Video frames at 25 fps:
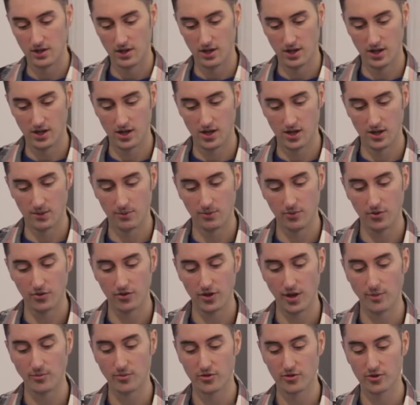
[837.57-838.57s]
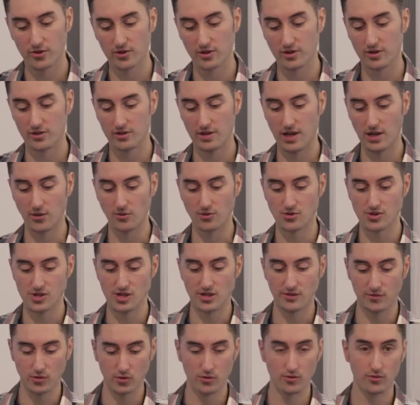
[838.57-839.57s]
Samsung and LG
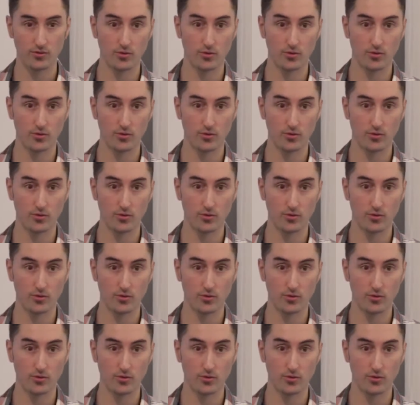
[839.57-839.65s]
have